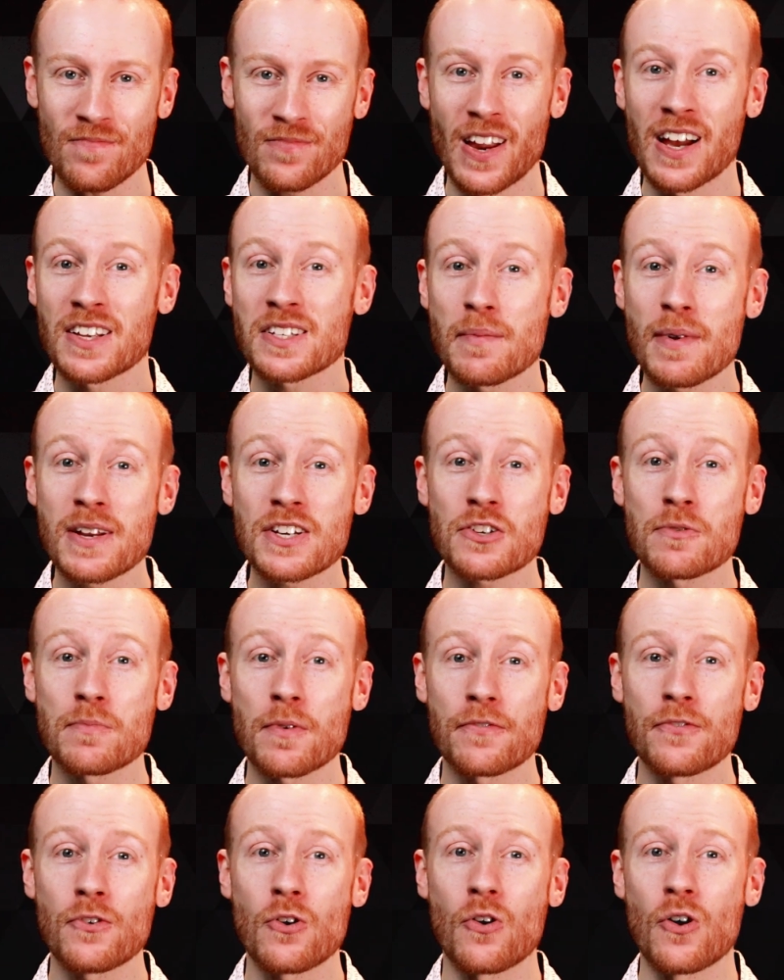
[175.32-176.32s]
Now, as I mentioned
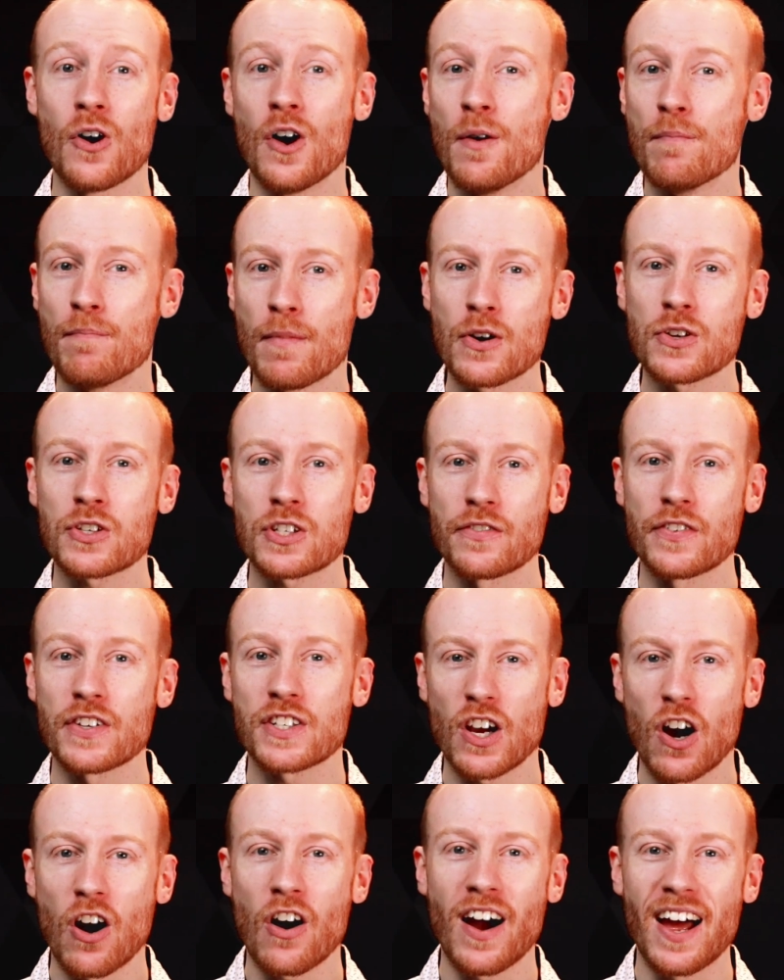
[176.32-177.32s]
before, most of
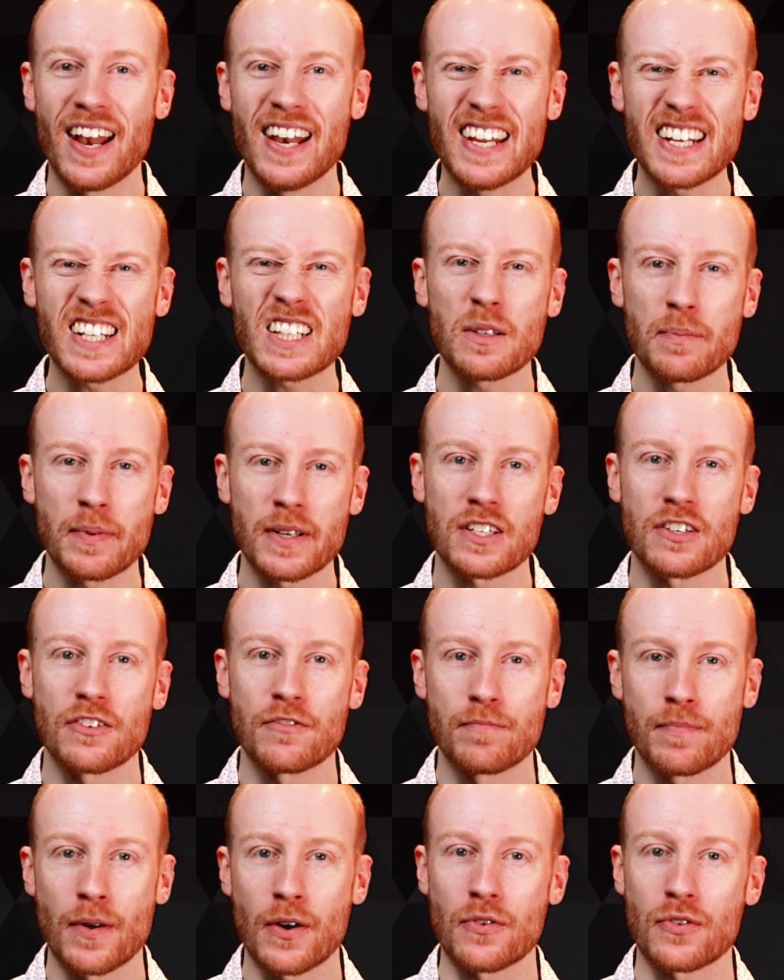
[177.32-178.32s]
us are a little bit
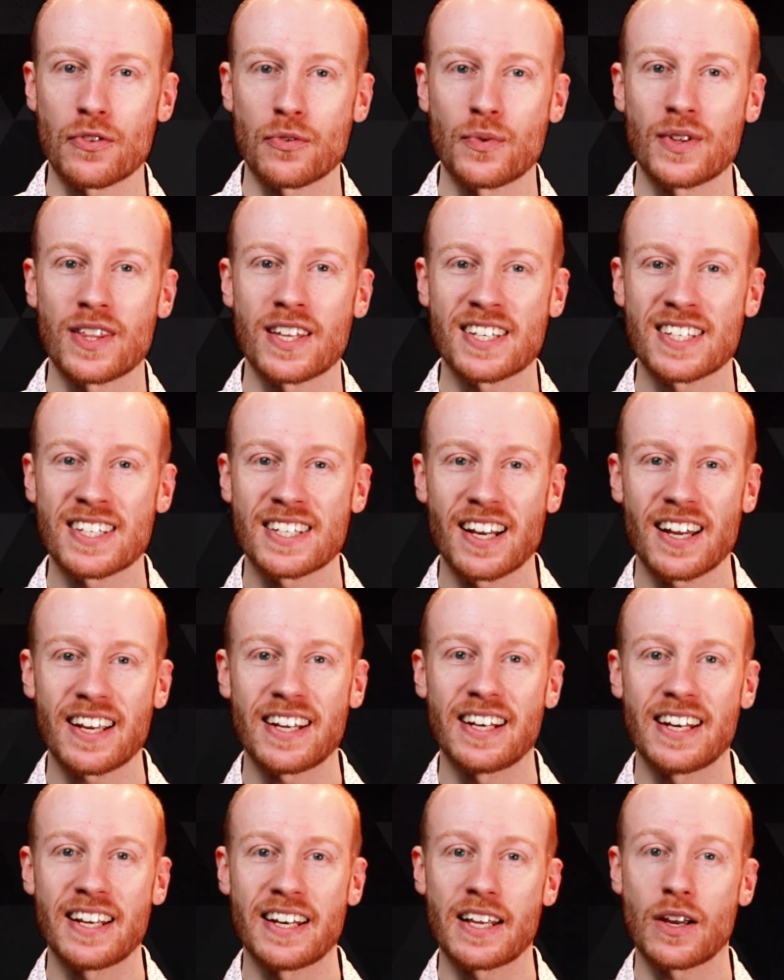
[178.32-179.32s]
of both, with a
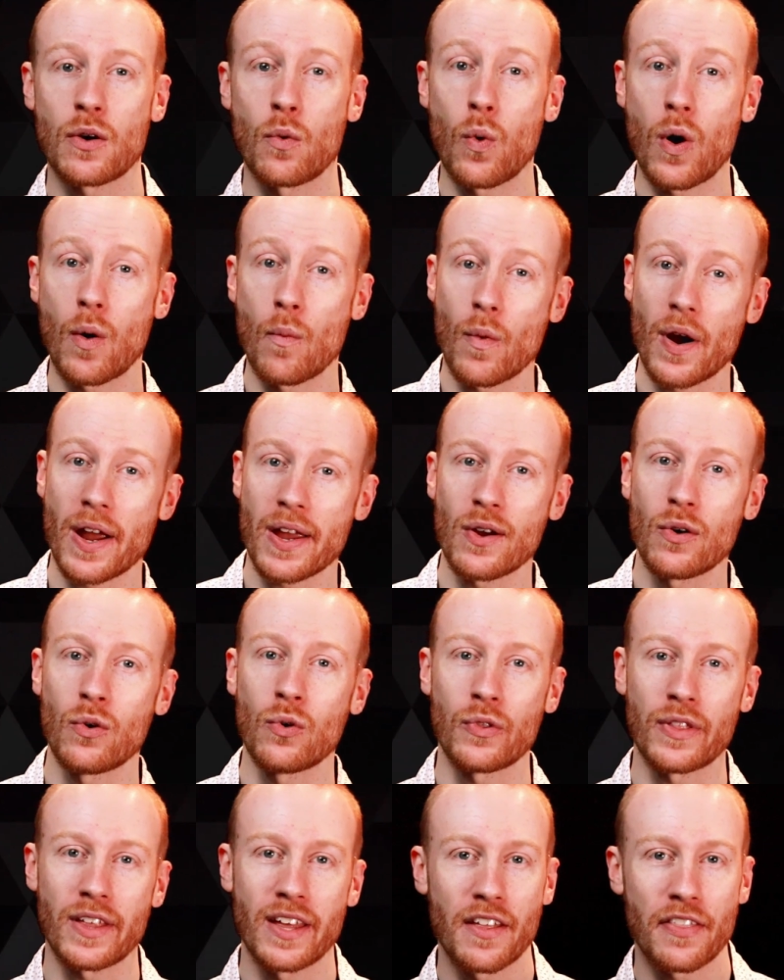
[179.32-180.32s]
slight leaning one way
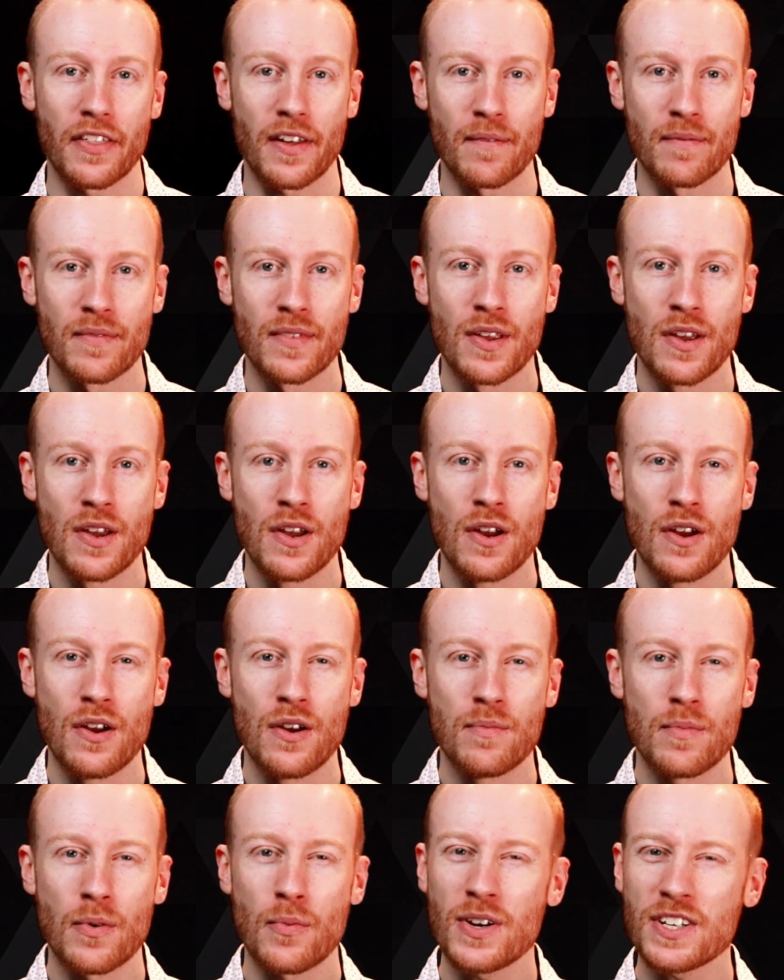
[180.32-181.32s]
or the other.
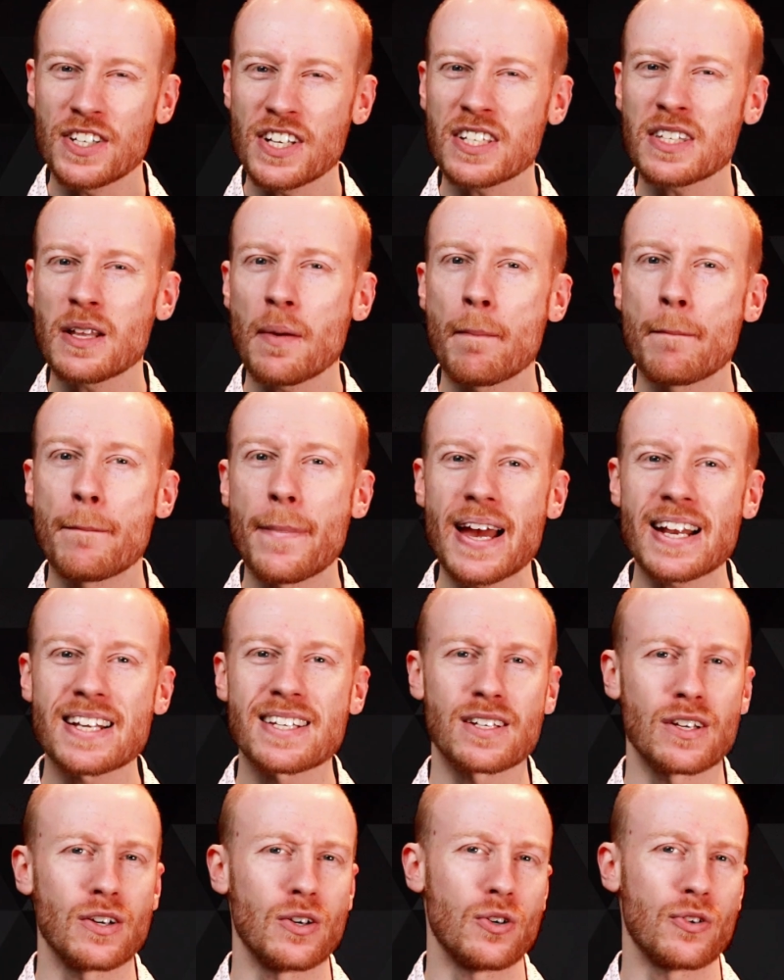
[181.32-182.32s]
But which is the
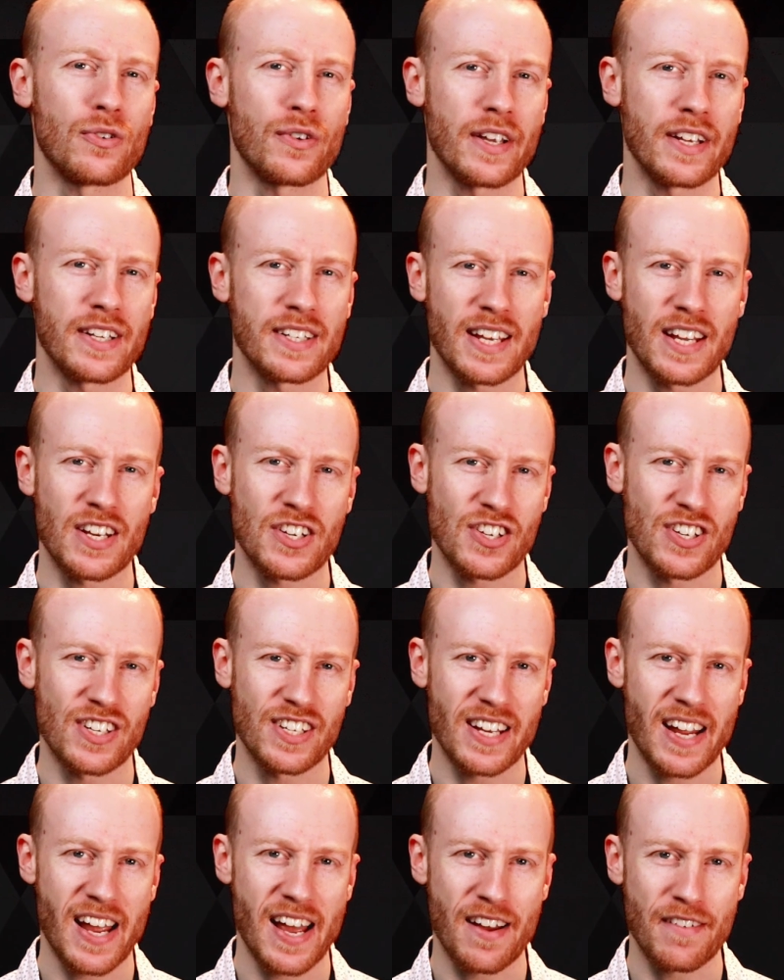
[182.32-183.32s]
better orientation
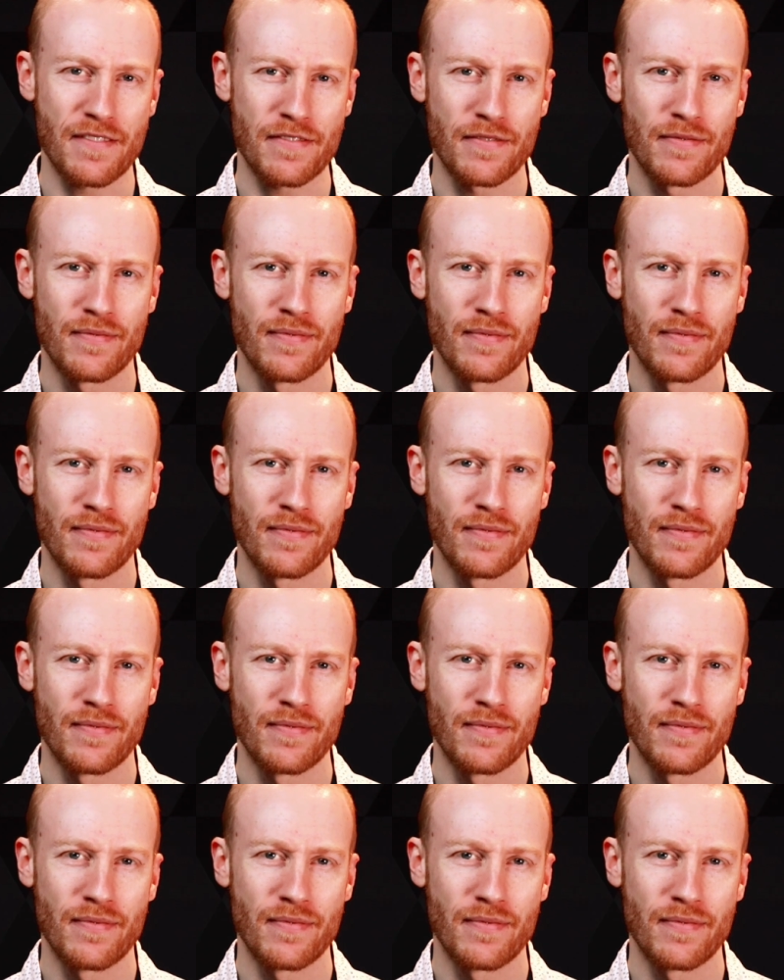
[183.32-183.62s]
to have?